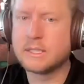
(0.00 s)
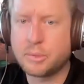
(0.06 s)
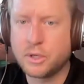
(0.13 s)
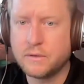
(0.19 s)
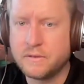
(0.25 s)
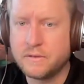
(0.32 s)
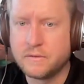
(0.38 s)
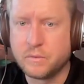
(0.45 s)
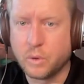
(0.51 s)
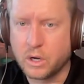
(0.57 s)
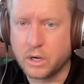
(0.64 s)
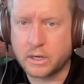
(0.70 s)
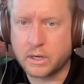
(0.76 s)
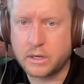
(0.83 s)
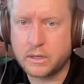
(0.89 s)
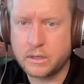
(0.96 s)
Proof of
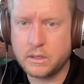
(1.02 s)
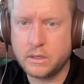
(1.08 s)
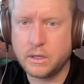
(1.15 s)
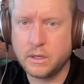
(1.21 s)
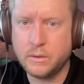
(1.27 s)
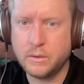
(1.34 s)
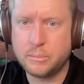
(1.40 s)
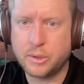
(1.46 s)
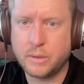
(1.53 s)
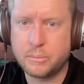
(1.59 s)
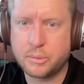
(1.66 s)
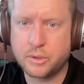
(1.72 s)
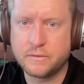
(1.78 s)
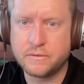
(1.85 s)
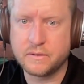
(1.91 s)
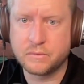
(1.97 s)
work,
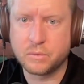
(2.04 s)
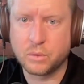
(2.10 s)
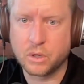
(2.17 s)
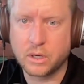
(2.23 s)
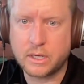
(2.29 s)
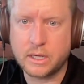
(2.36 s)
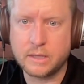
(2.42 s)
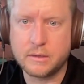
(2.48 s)
proof of work.